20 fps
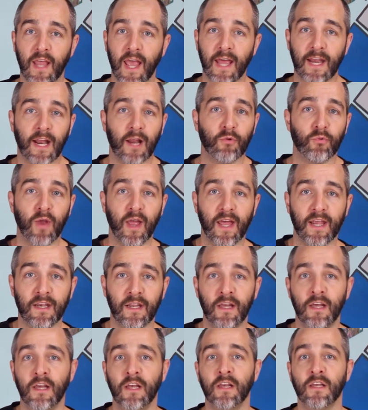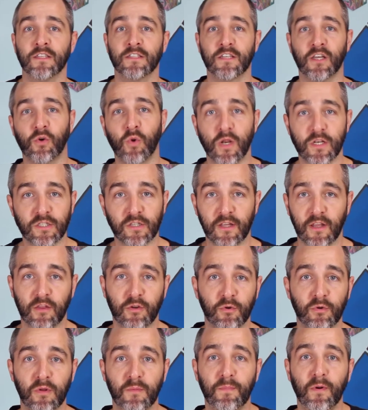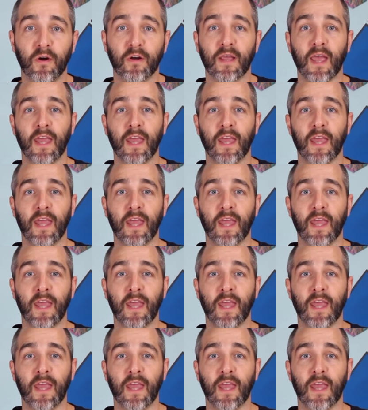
and I read sequentially through the book,